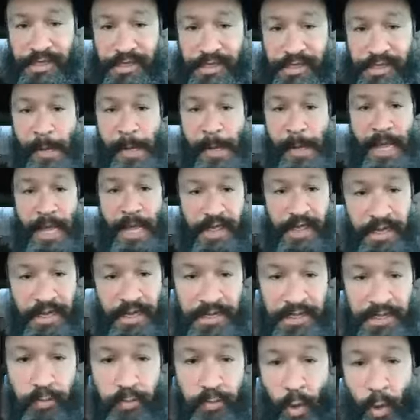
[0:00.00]
I think it's
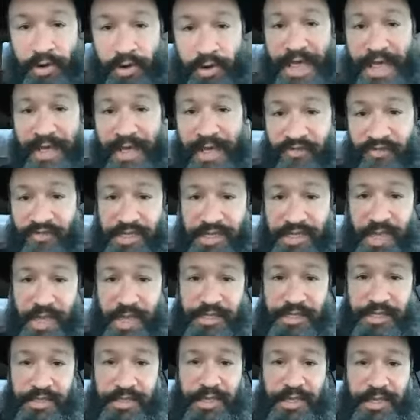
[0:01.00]
important to emphasize
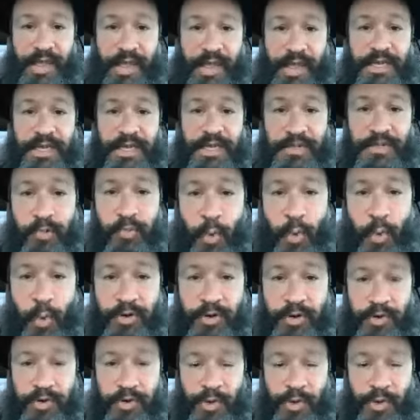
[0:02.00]
this. And I think it's
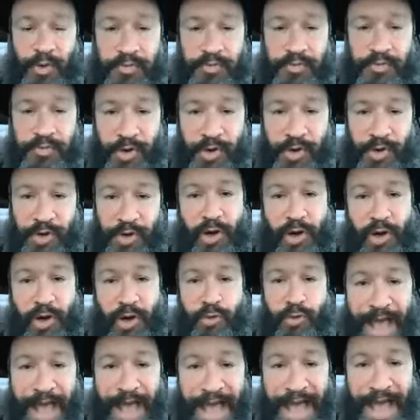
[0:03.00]
important to express our
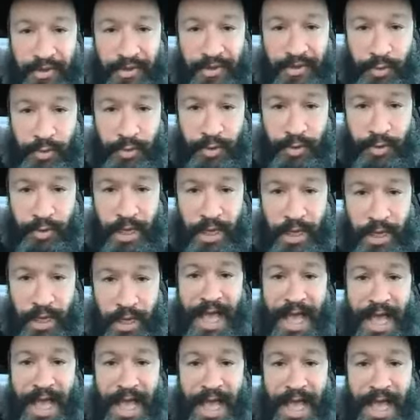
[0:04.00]
gratitude
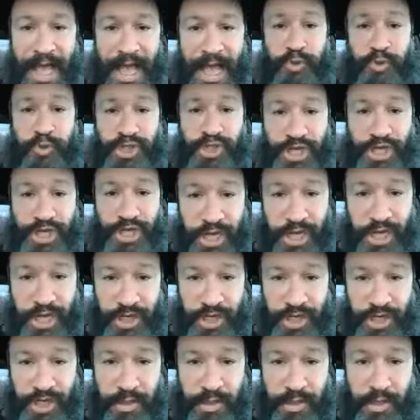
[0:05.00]
and
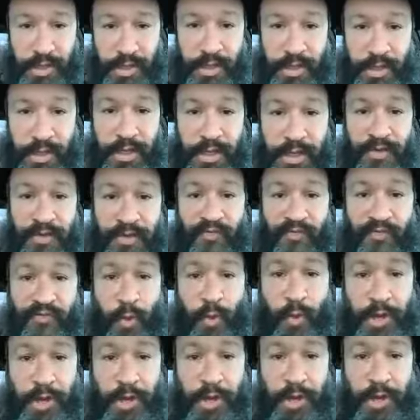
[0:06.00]
appreciation
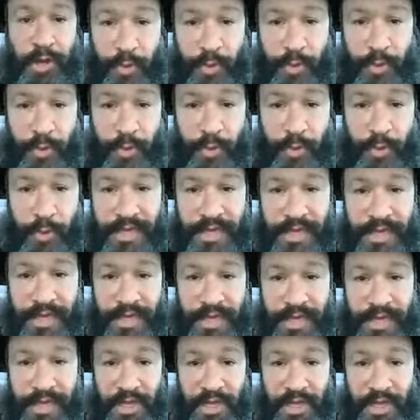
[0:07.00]
for the great state
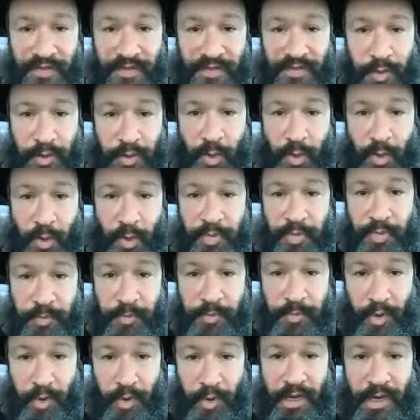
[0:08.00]
that we live in, where
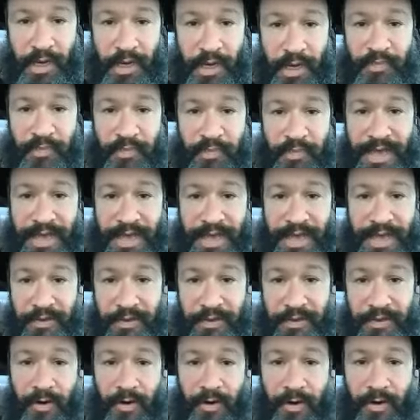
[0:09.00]
people can come
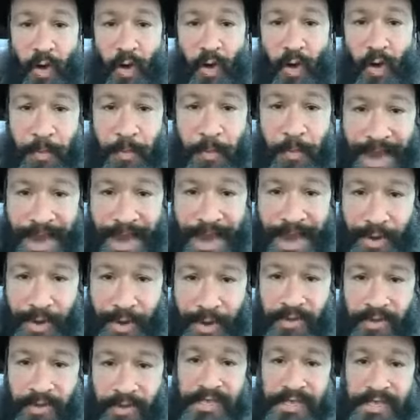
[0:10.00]
together of all
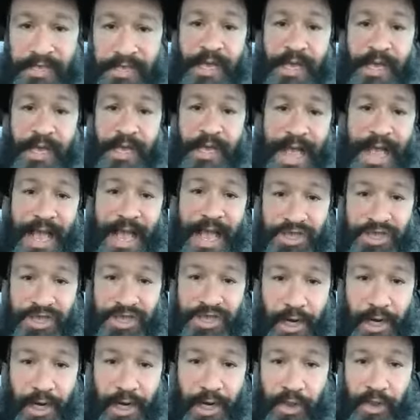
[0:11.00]
backgrounds and
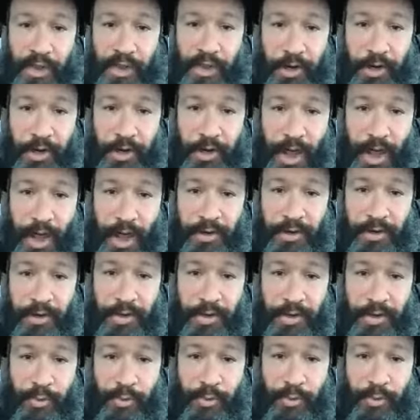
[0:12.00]
share with one another
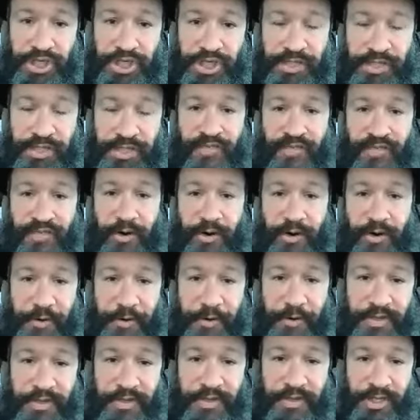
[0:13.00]
the richness of their
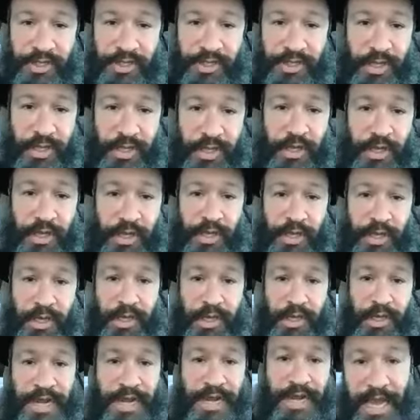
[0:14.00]
heritage,
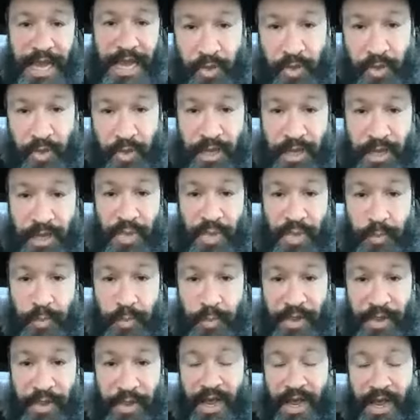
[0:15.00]
enabling people
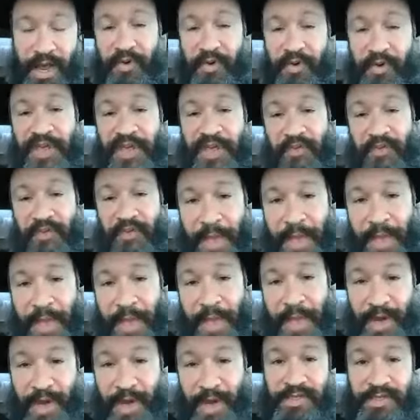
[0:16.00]
that come from different
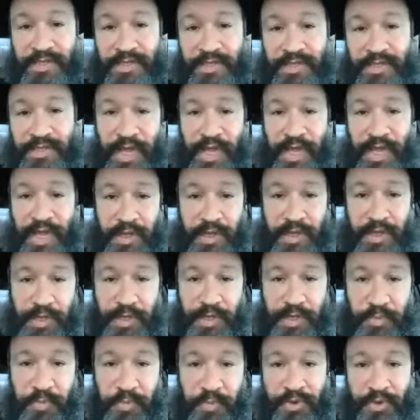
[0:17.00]
backgrounds to be able to
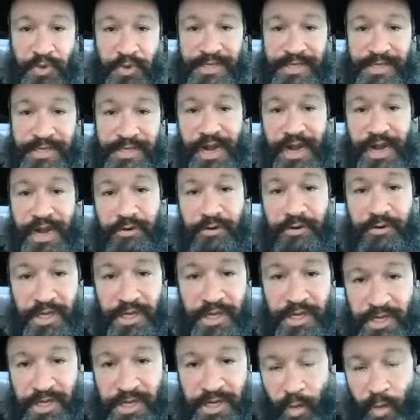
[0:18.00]
experience that
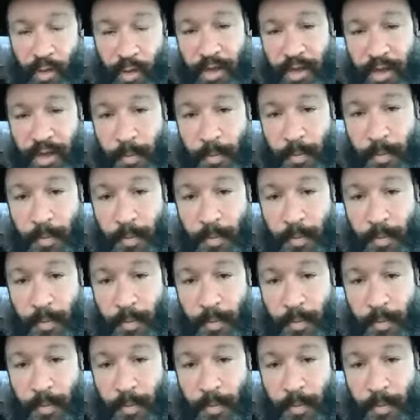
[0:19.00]
heritage as well.